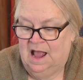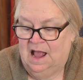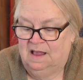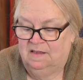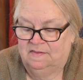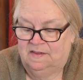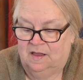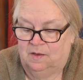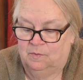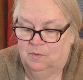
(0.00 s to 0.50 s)

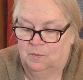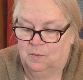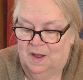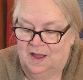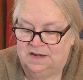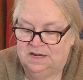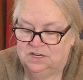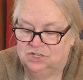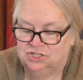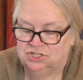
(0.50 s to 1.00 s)
saying, well,
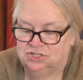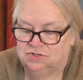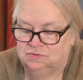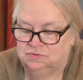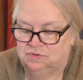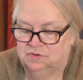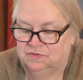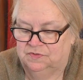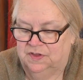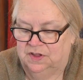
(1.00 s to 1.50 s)
why didn't you
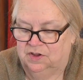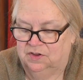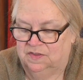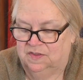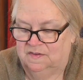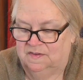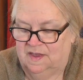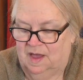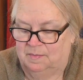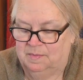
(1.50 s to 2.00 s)
figure
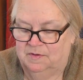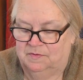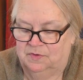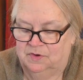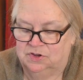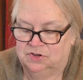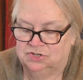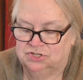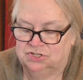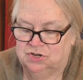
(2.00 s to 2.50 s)
this out before
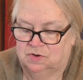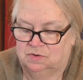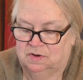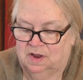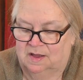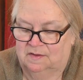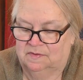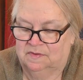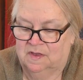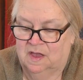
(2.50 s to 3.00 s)
you showed
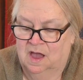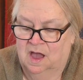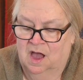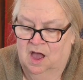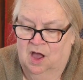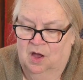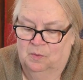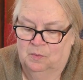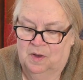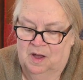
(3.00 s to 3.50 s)
us?
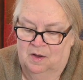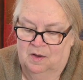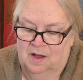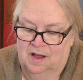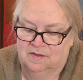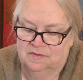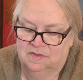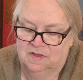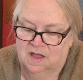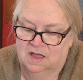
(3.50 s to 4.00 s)
Well,
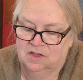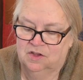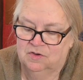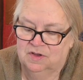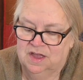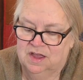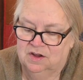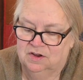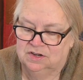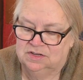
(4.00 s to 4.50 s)
you're
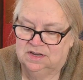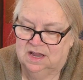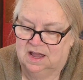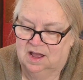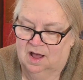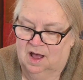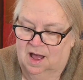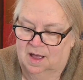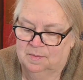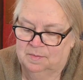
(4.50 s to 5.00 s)
here to
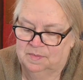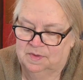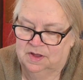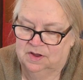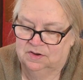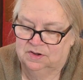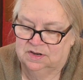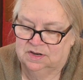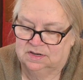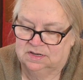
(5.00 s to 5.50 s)
help. I'm
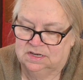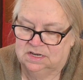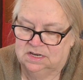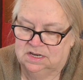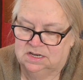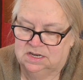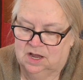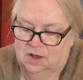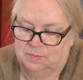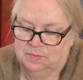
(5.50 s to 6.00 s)
here to
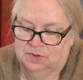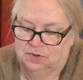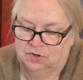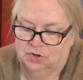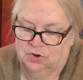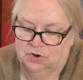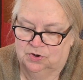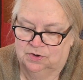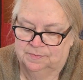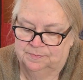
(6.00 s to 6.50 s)
help you
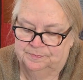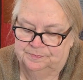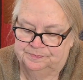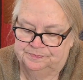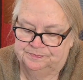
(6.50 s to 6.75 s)
learn.